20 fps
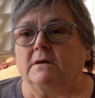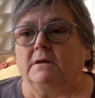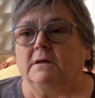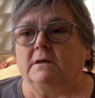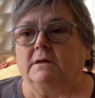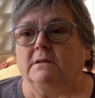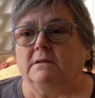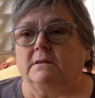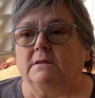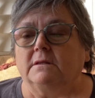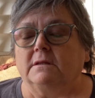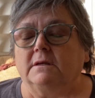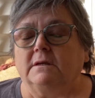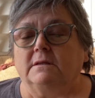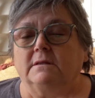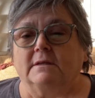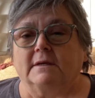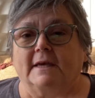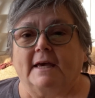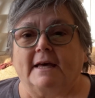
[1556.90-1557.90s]
in
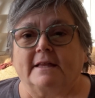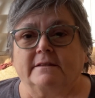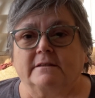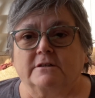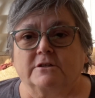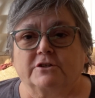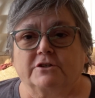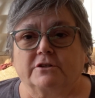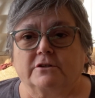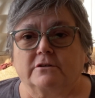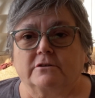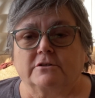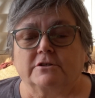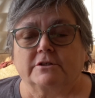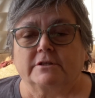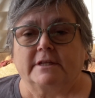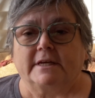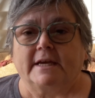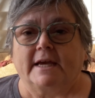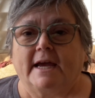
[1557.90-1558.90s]
in the Catholic
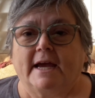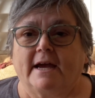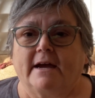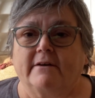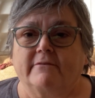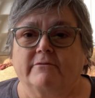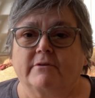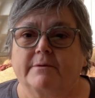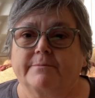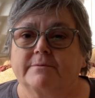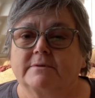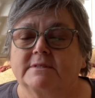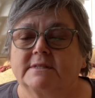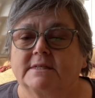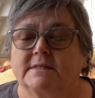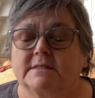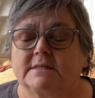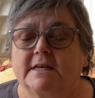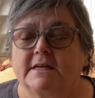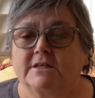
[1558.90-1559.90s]
Church they have
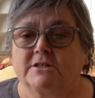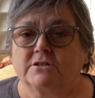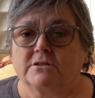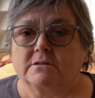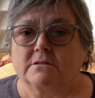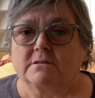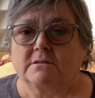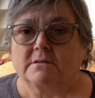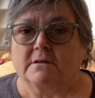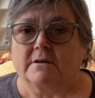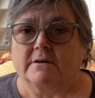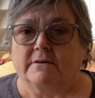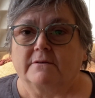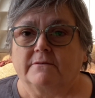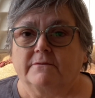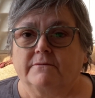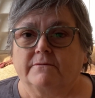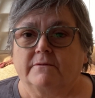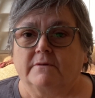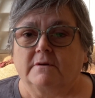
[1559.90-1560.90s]
representations
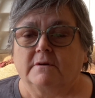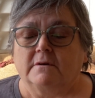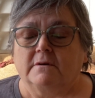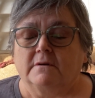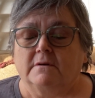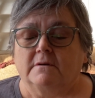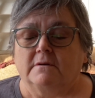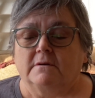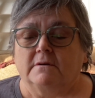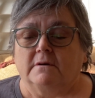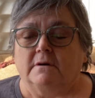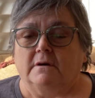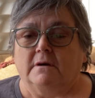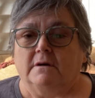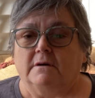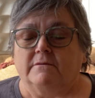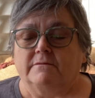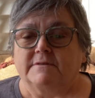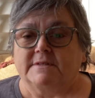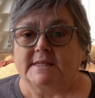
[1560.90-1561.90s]
of
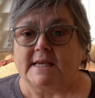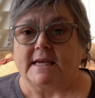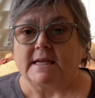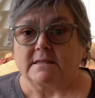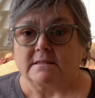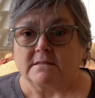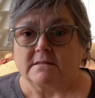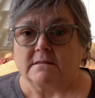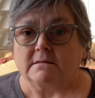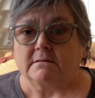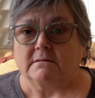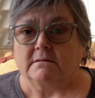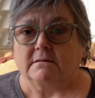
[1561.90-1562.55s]
of saints,